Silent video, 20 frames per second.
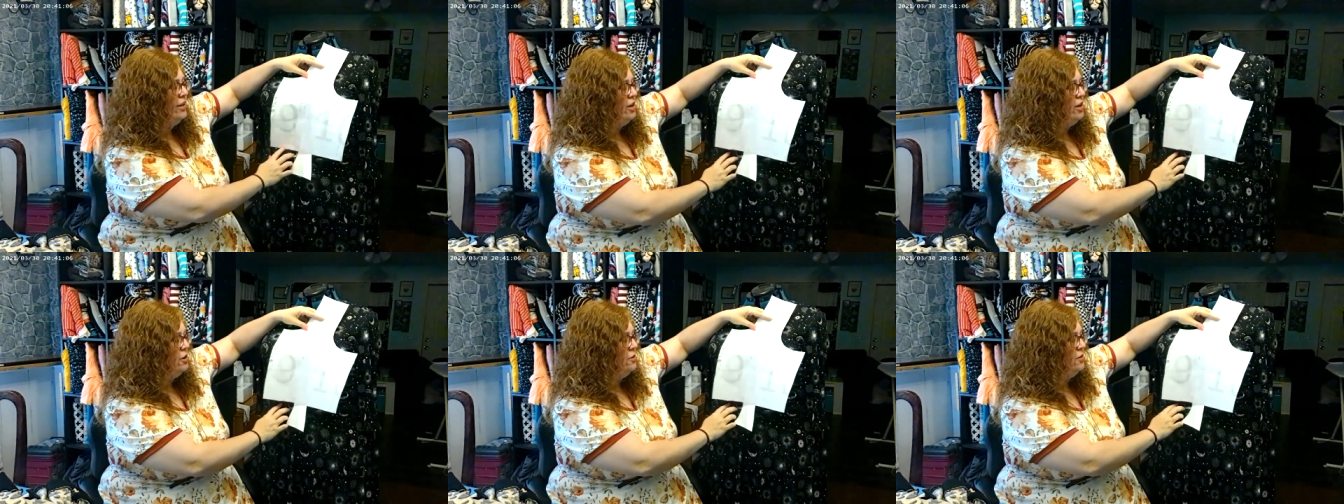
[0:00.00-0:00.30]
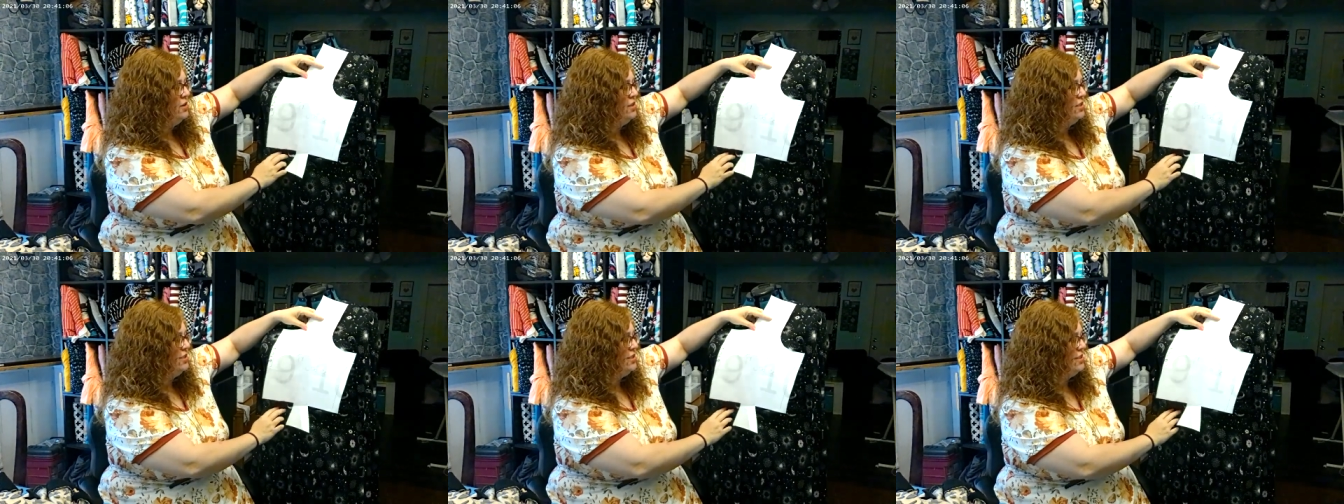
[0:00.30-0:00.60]

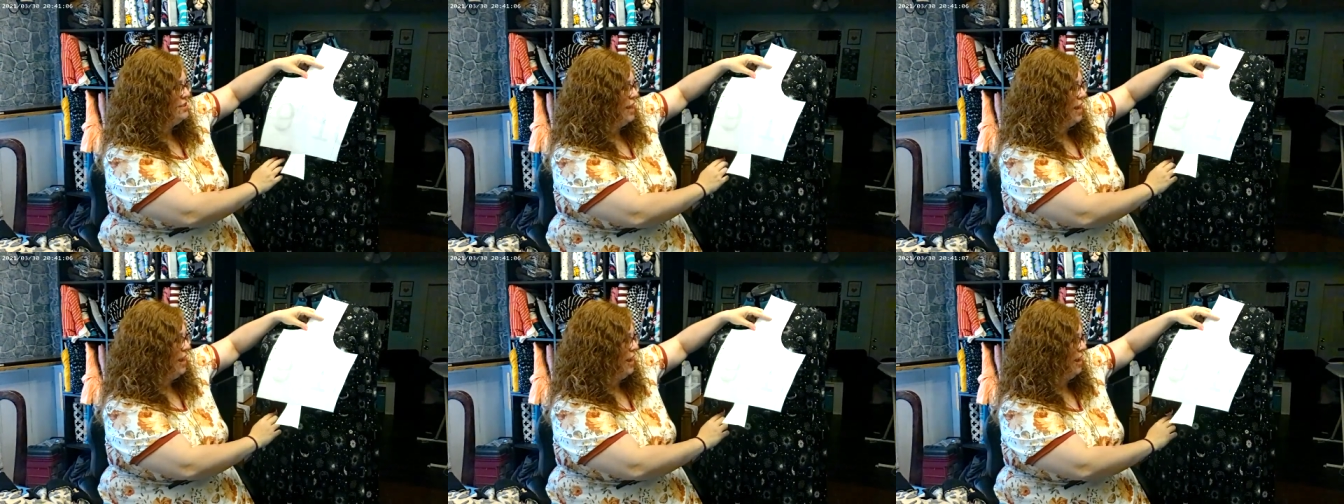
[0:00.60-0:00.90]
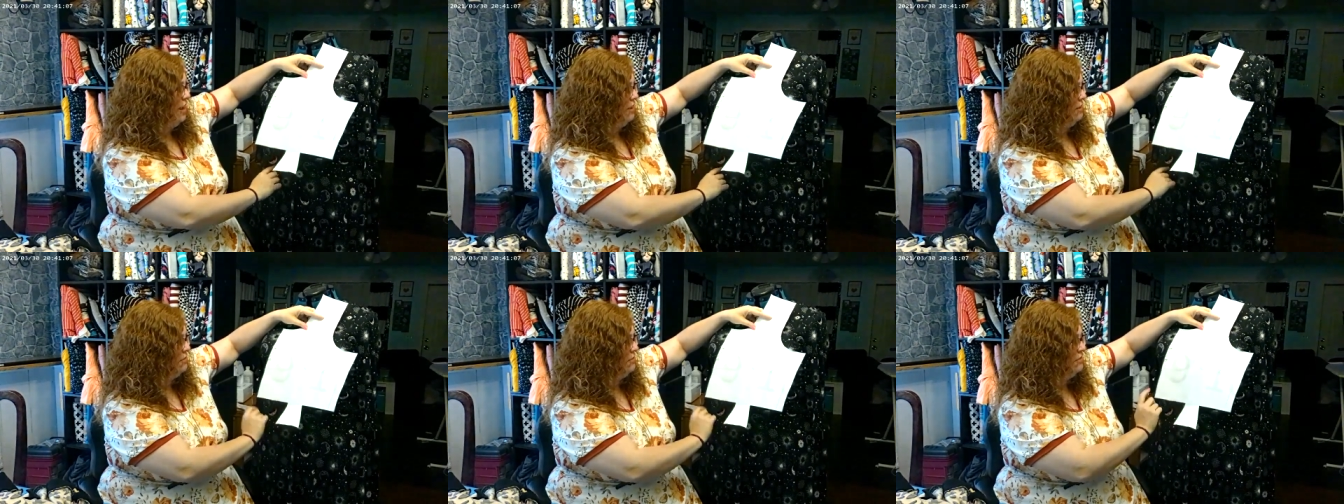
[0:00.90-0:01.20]
noticed
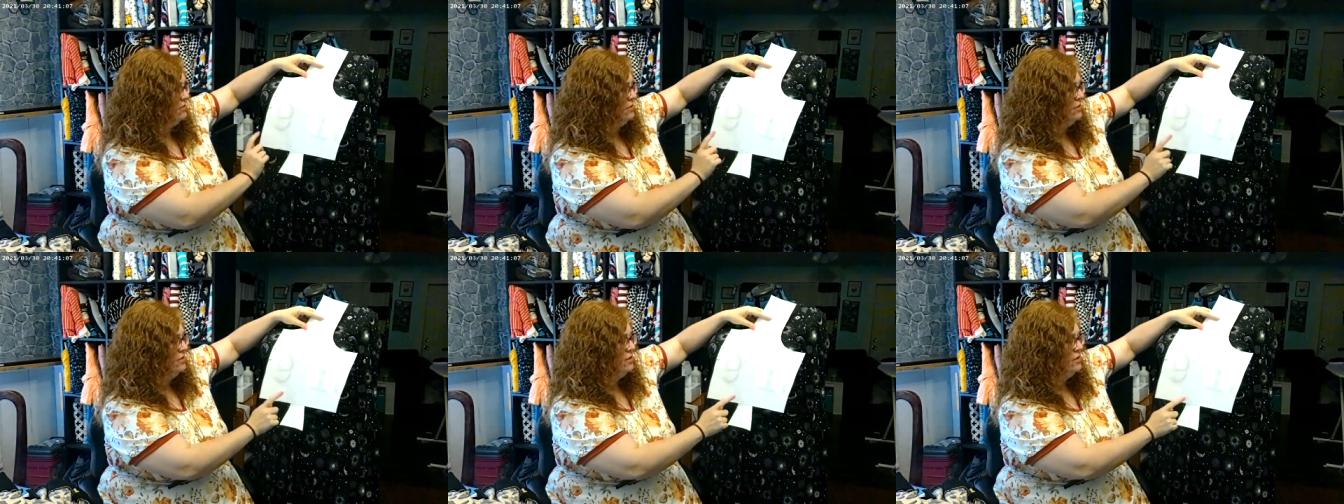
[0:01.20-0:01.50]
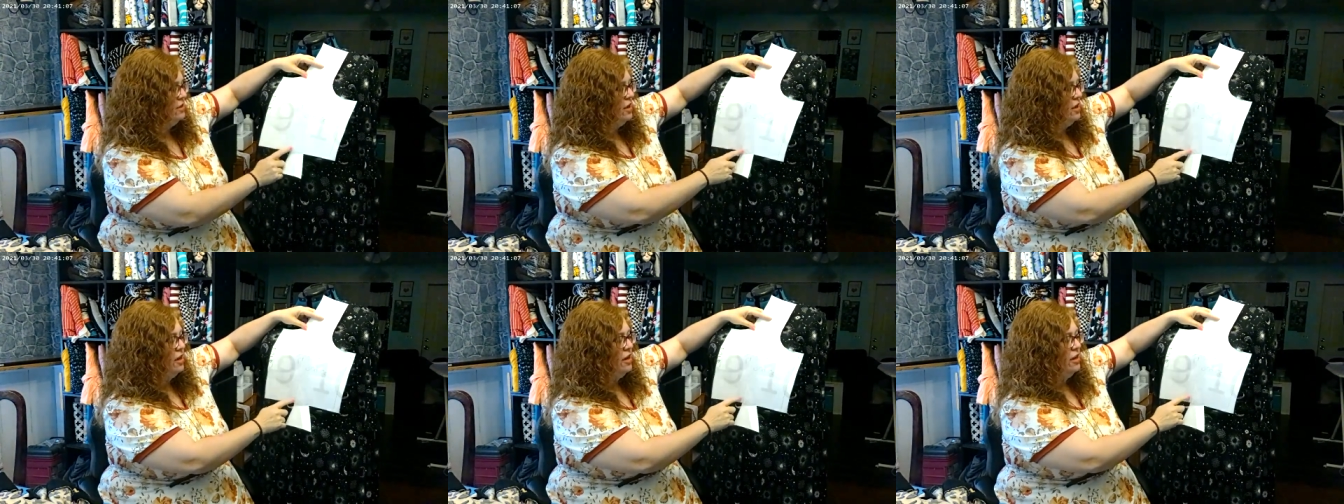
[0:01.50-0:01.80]
that
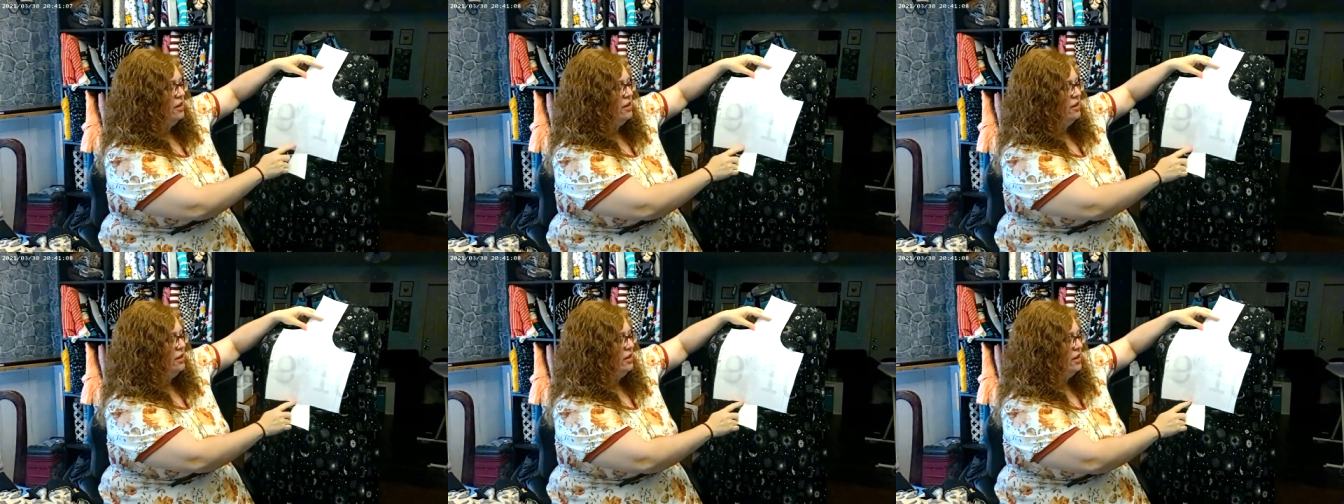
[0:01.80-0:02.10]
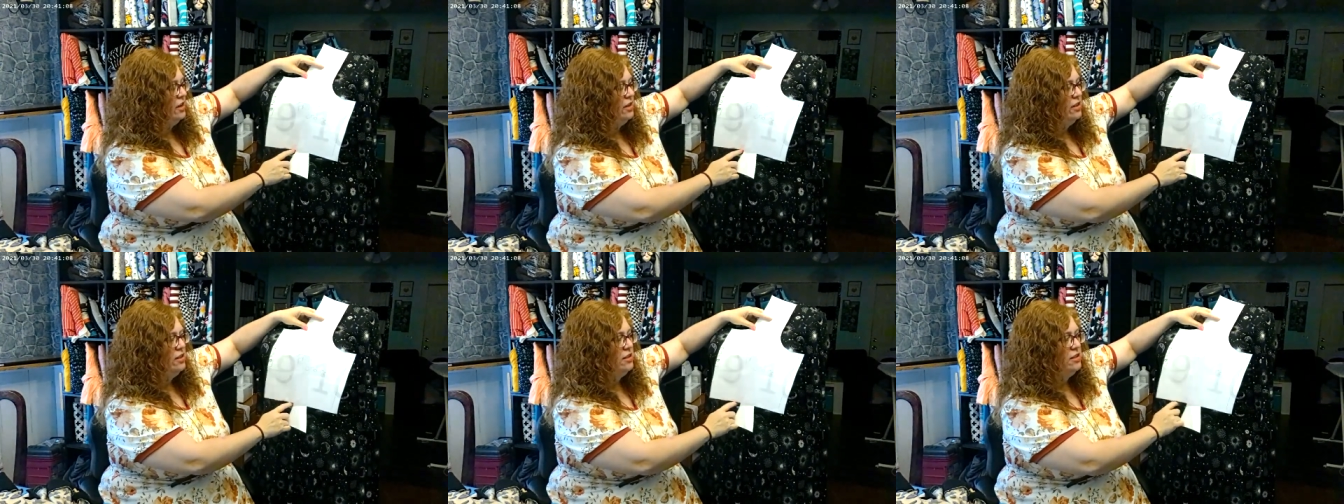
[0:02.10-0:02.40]

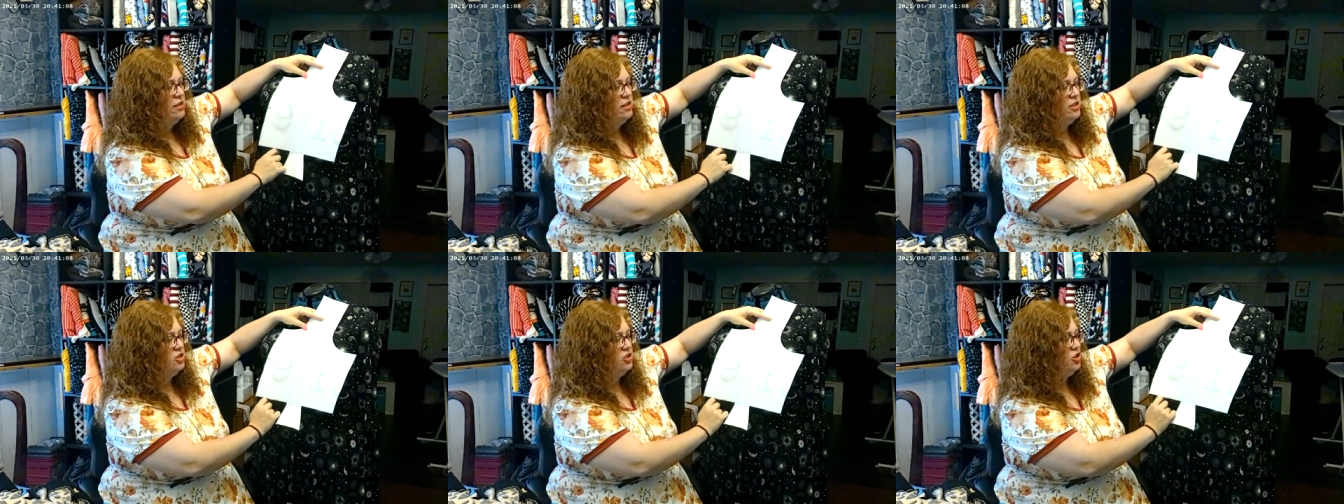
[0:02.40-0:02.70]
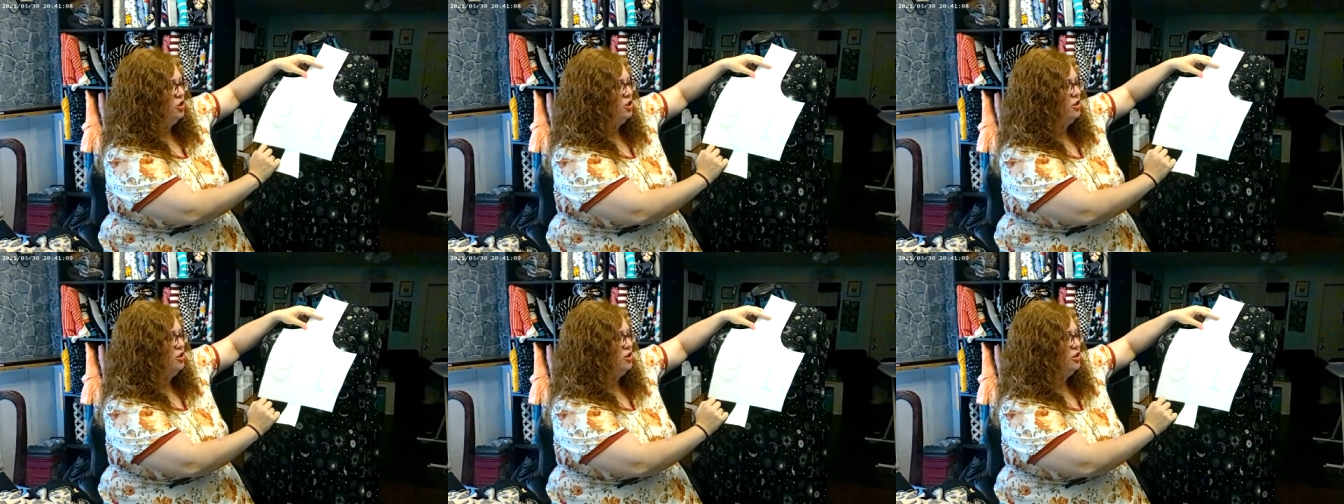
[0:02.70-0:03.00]
the
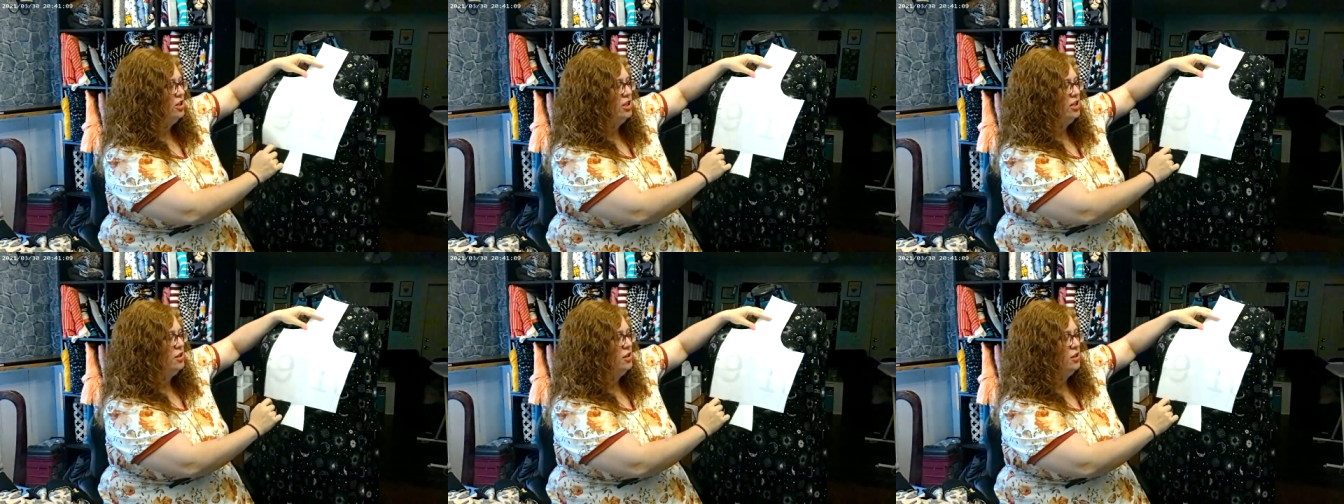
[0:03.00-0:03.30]
shirt